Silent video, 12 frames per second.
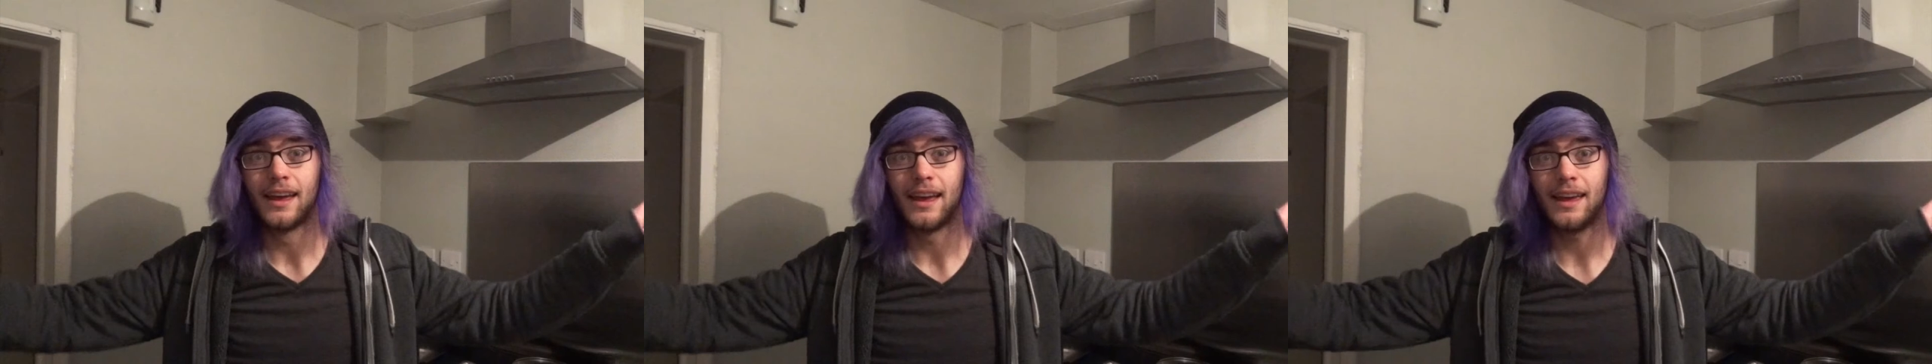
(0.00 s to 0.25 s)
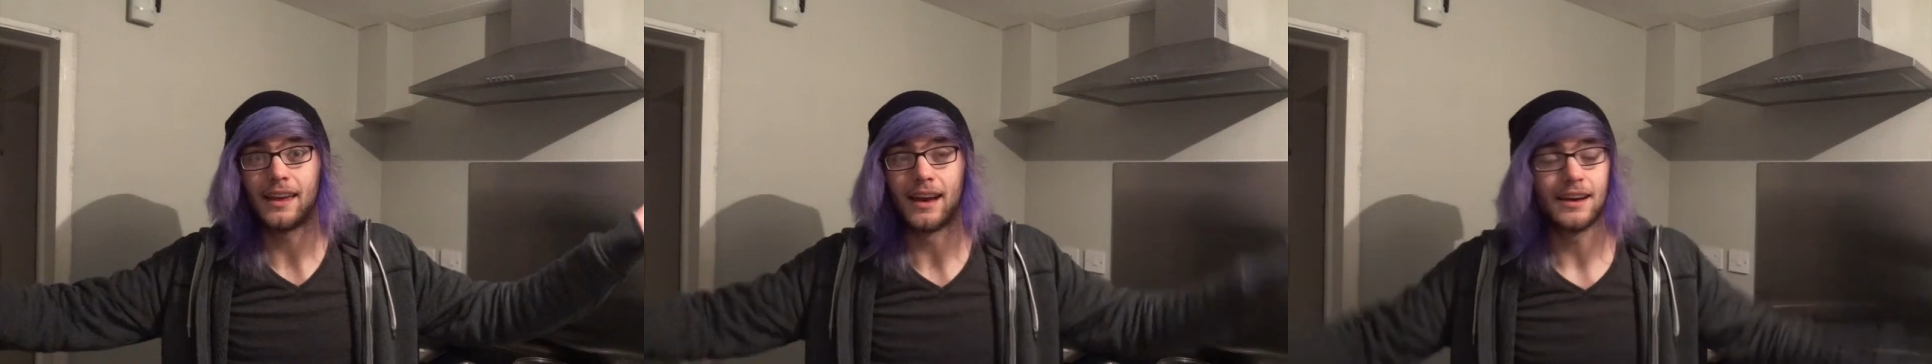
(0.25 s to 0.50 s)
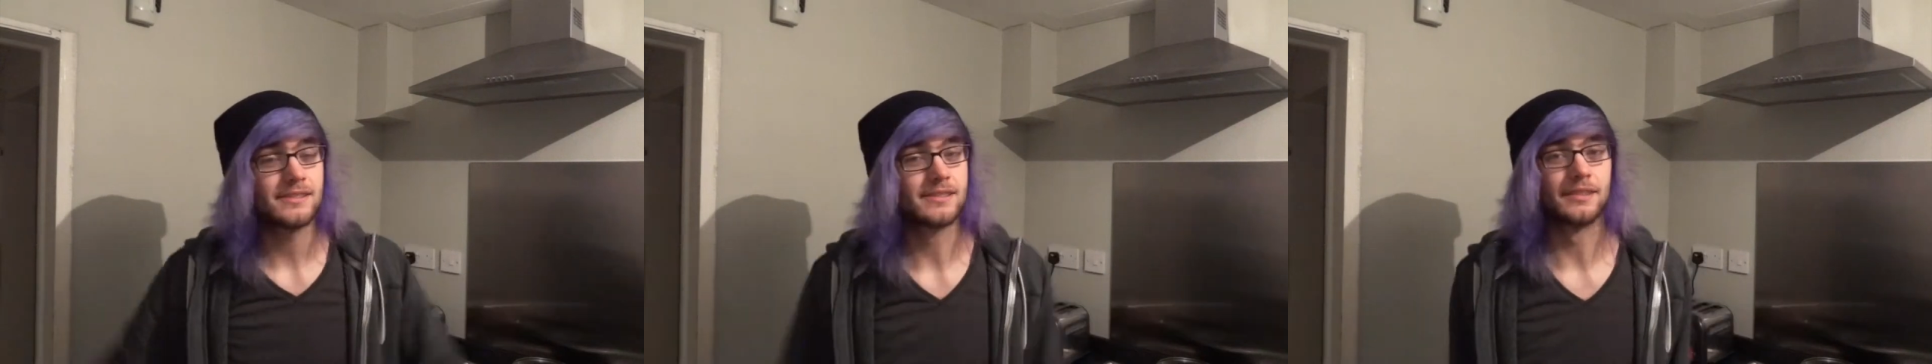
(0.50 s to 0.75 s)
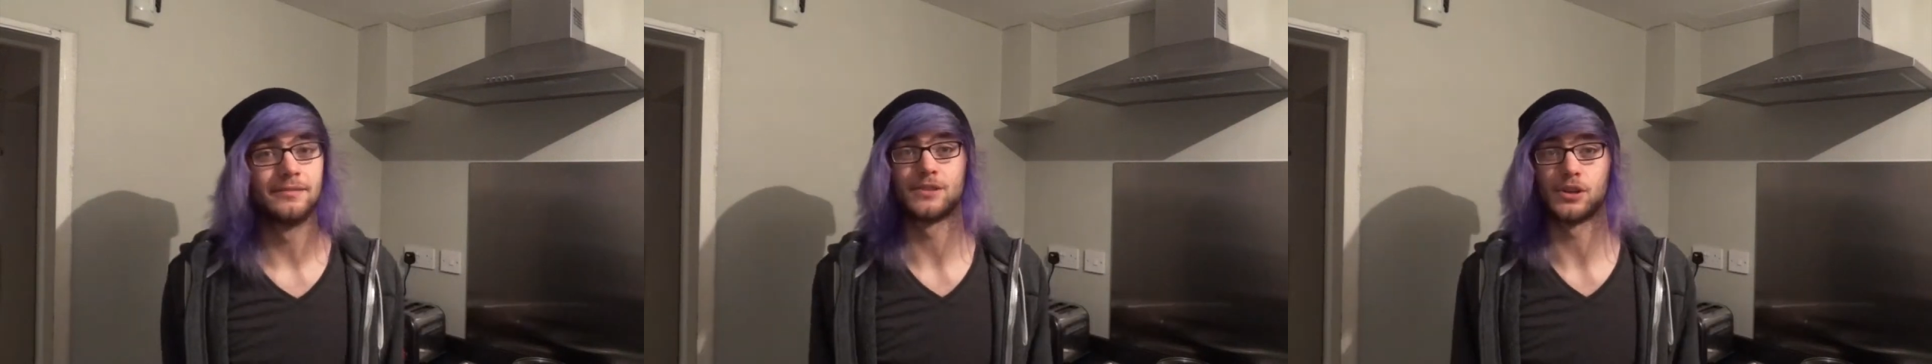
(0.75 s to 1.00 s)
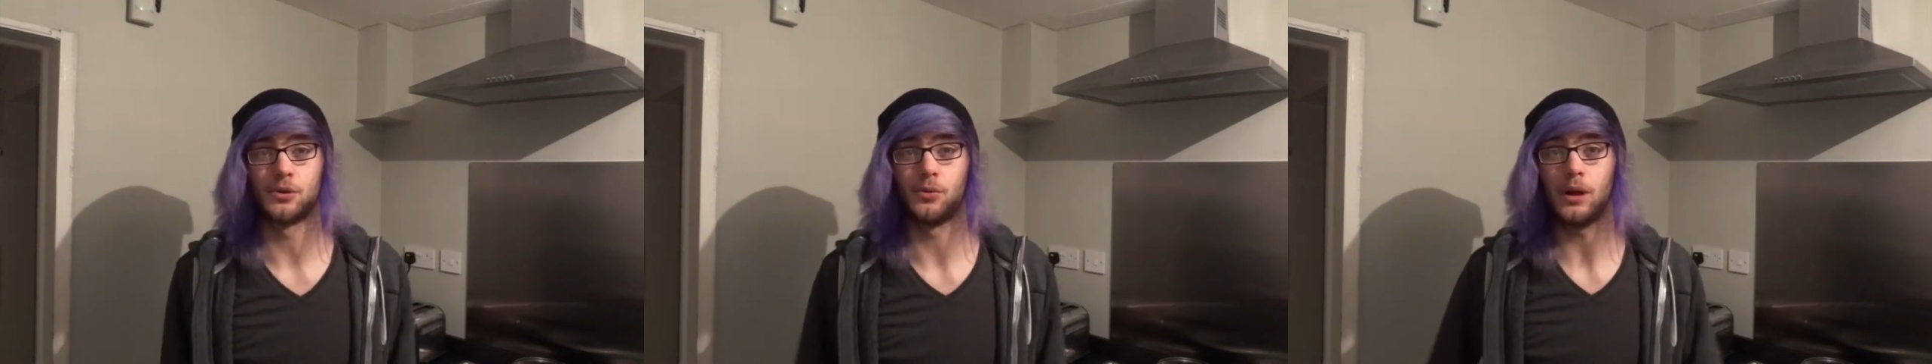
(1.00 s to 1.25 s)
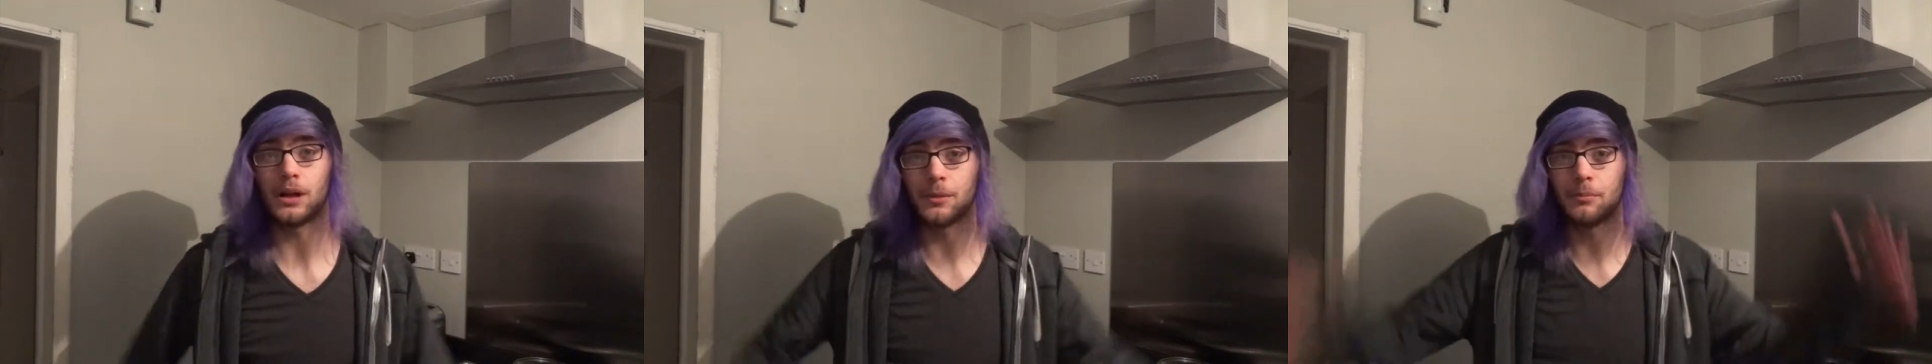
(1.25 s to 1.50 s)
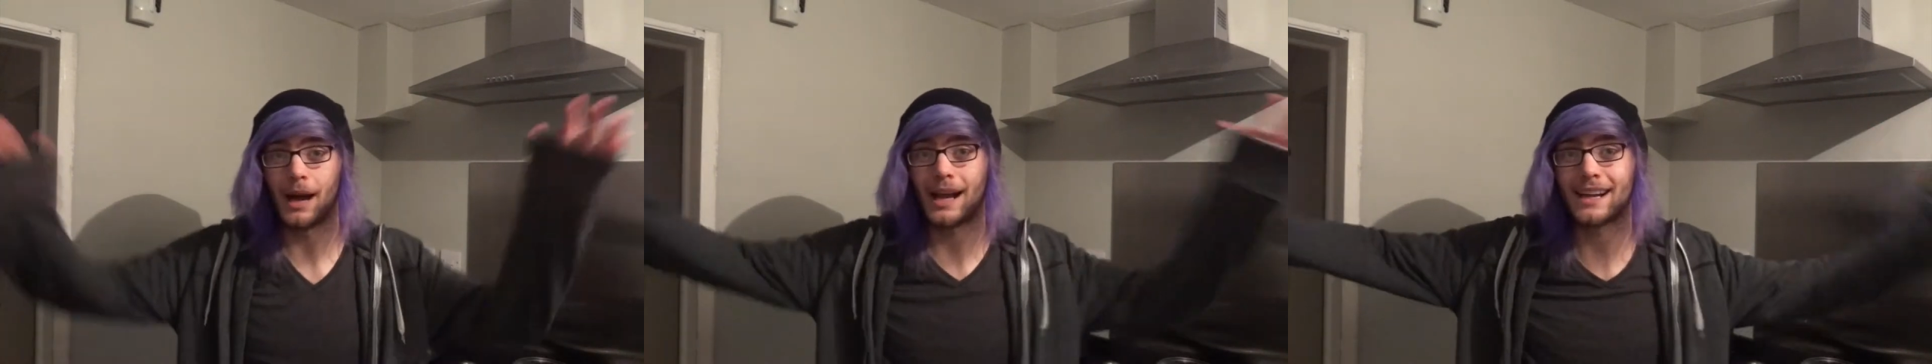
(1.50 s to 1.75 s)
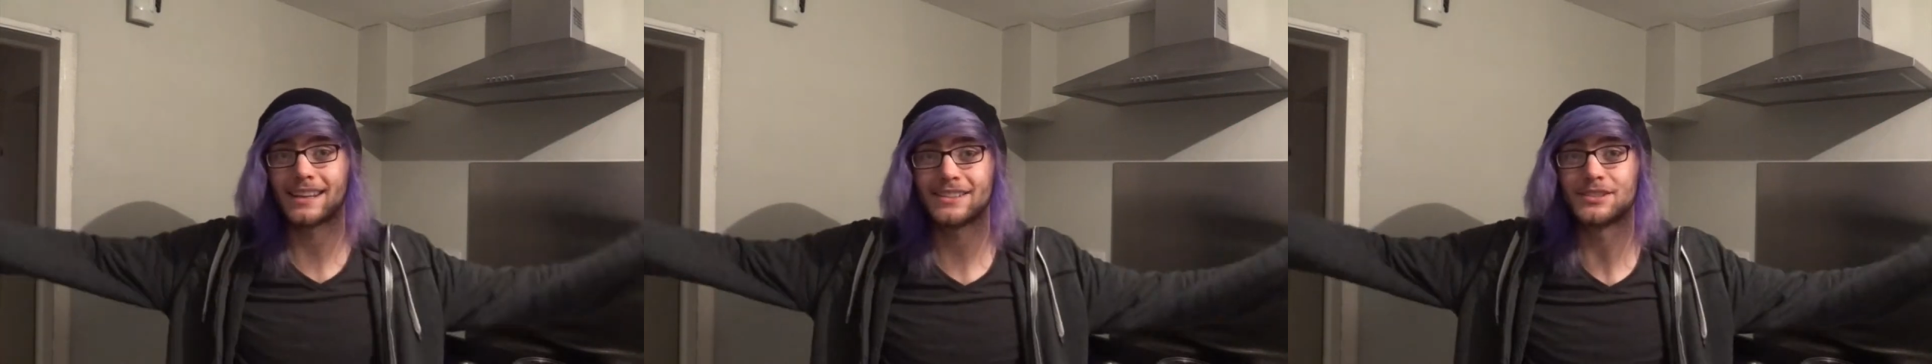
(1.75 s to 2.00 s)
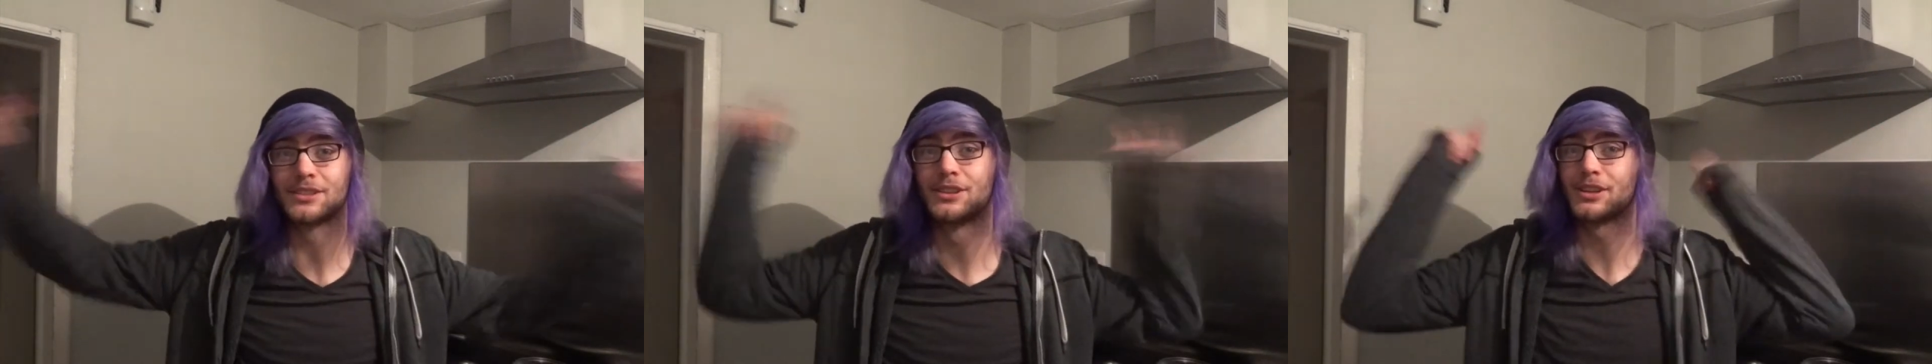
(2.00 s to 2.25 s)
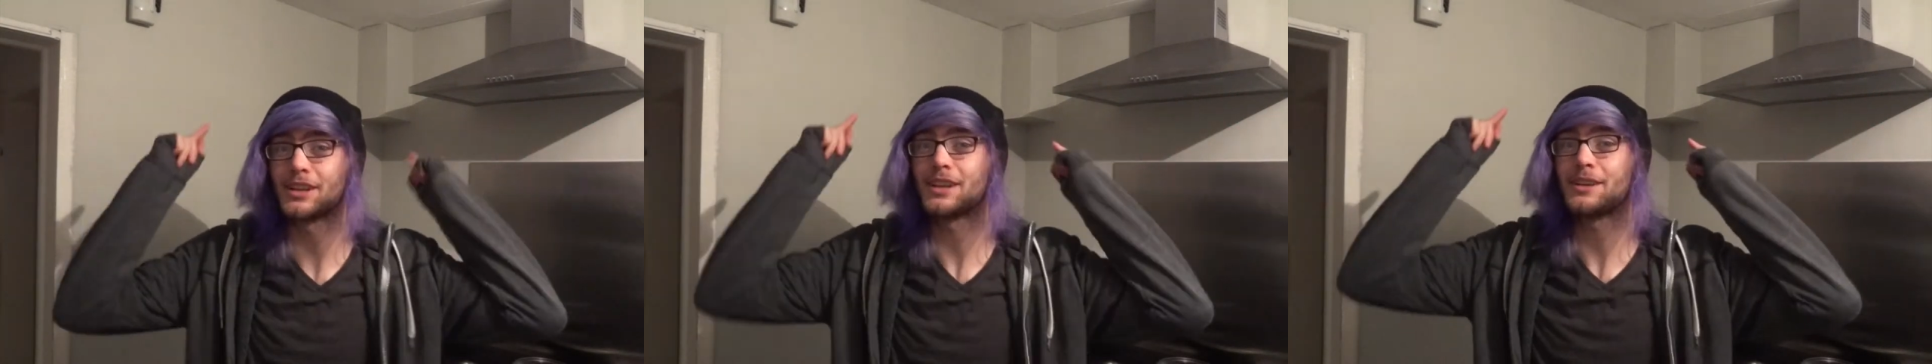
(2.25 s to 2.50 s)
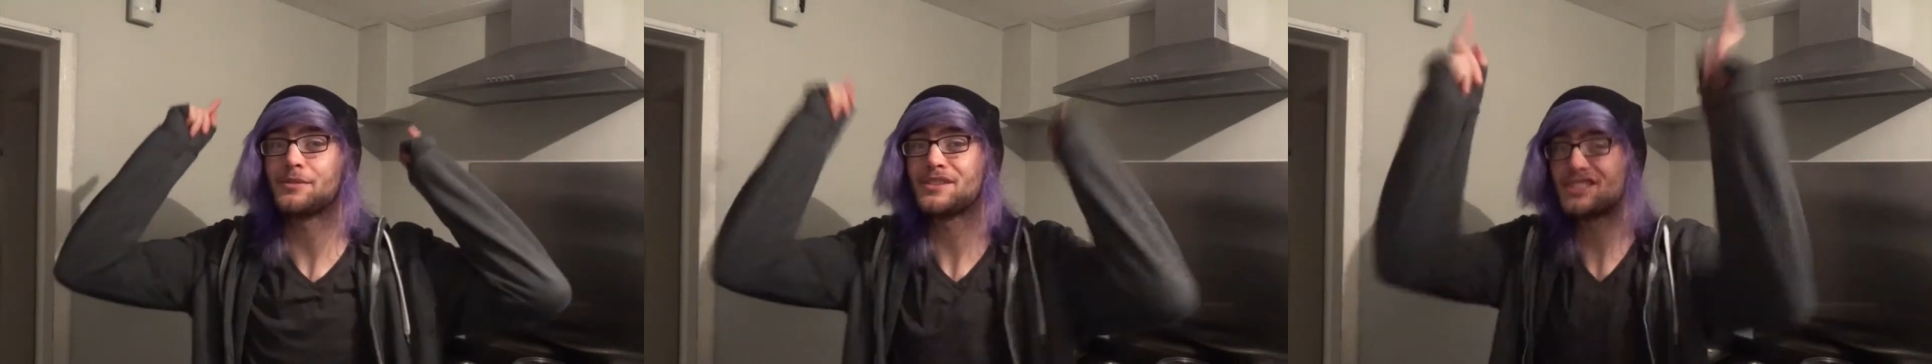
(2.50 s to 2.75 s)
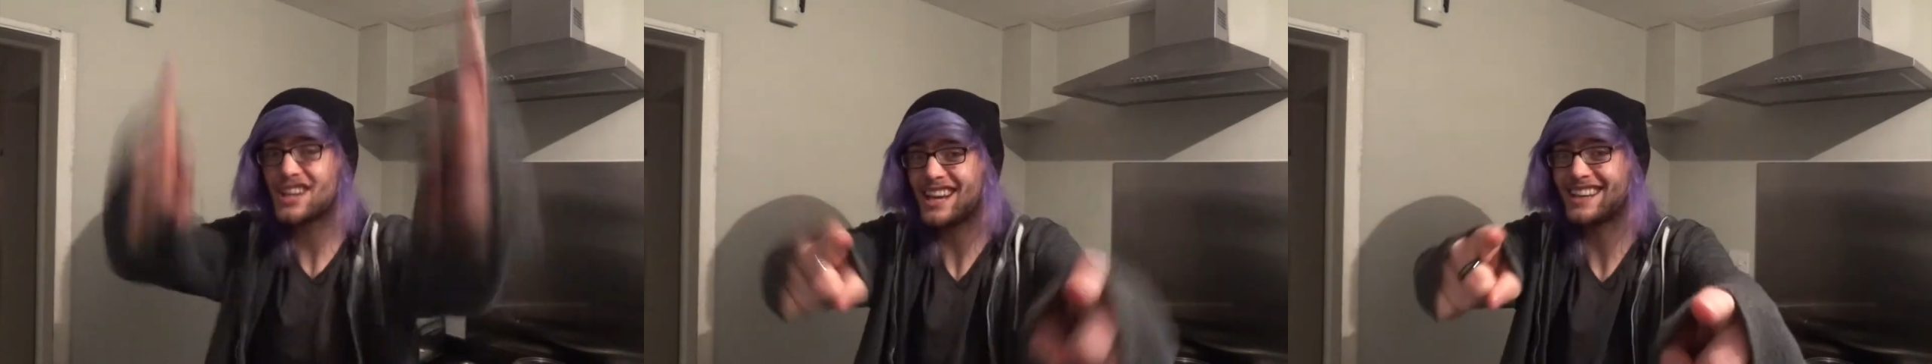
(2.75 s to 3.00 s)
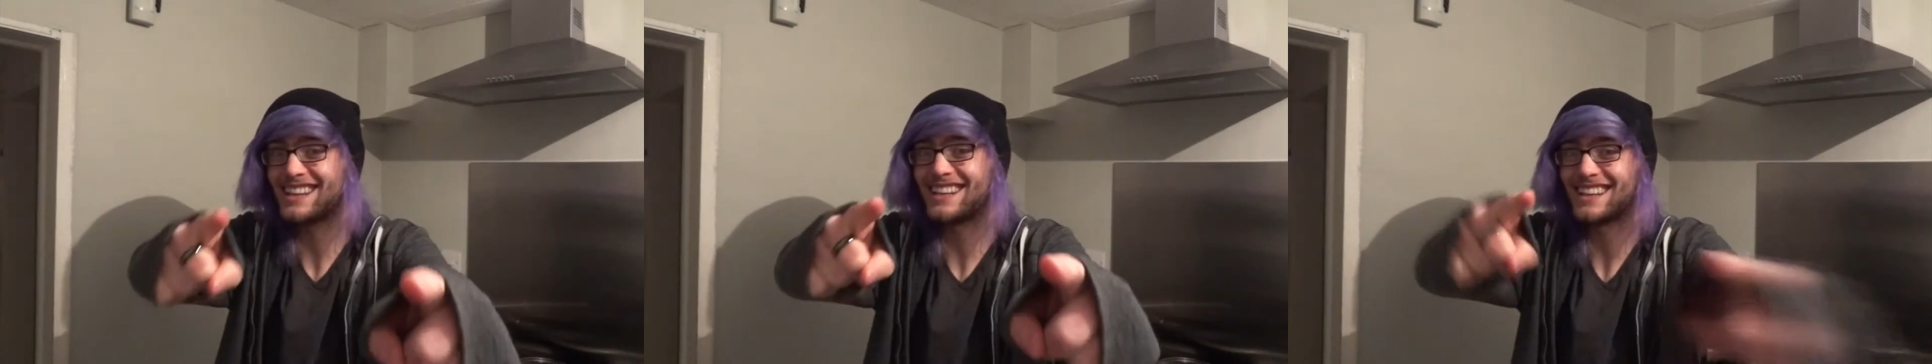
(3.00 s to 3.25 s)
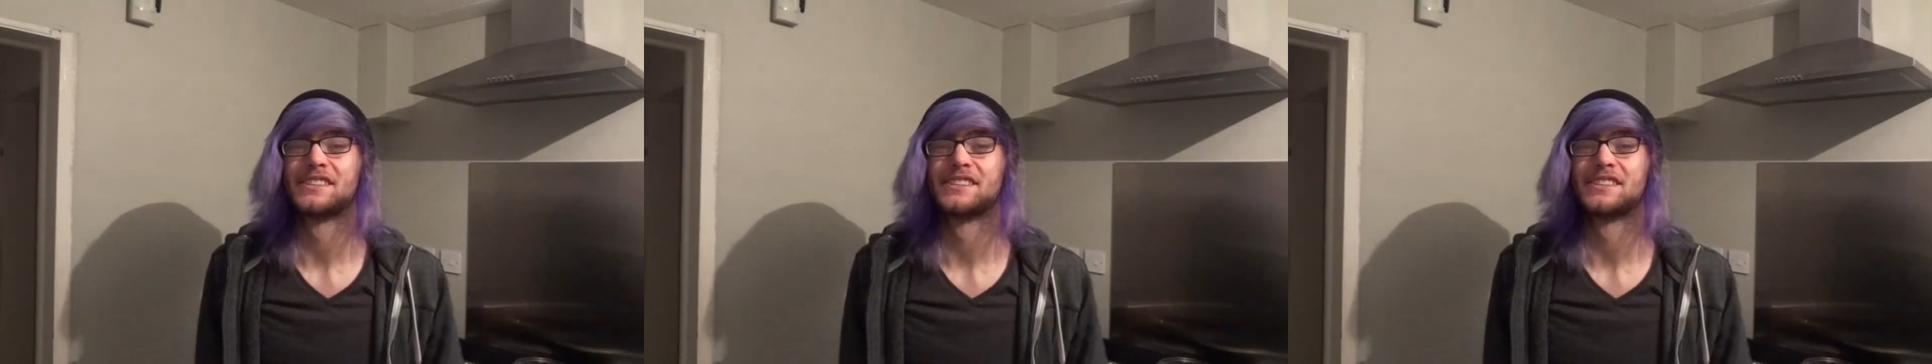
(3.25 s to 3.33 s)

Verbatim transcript: Hey guys, so welcome back to Cooking with Jake.